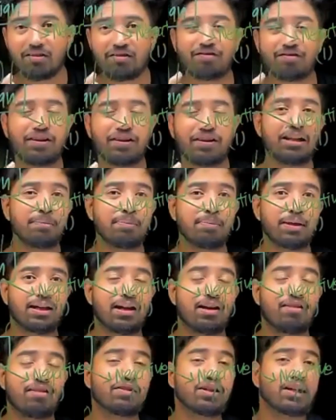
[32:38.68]
will be
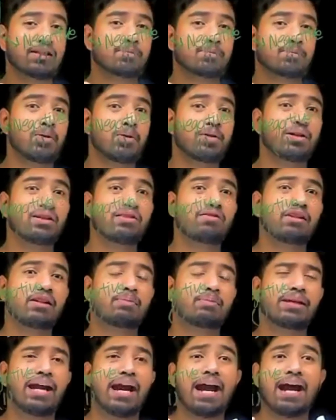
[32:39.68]

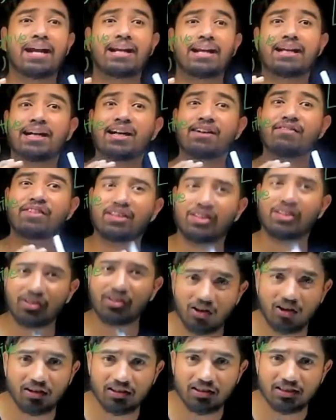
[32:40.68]
added with a
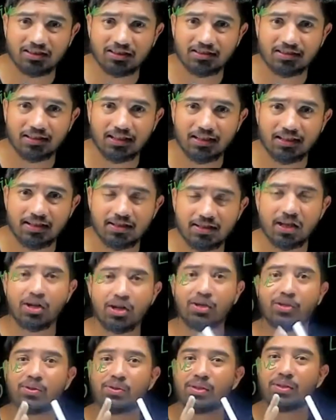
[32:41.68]
constant
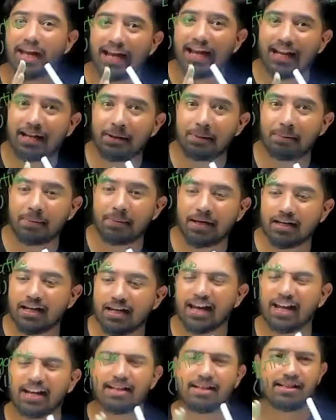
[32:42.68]
to
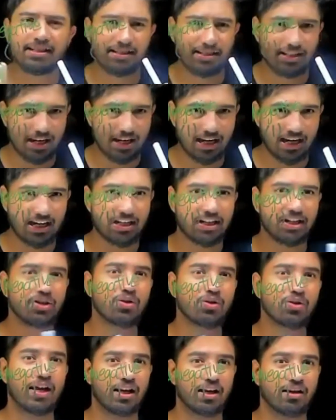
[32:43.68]
eliminate negative
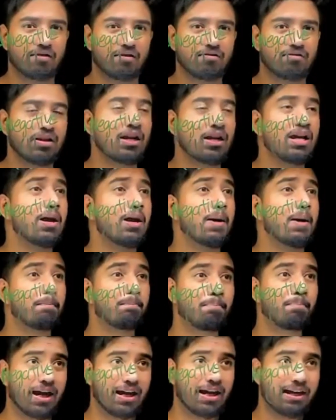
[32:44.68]
value.
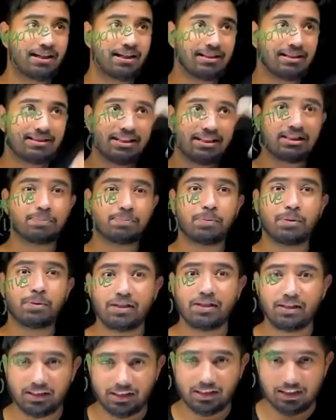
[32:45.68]
Bayer's
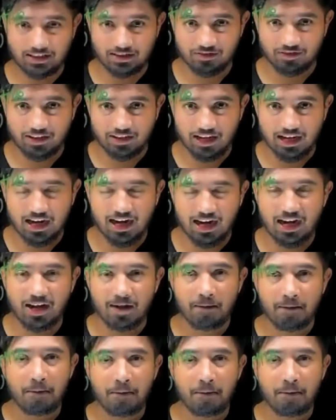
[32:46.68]
exponent is where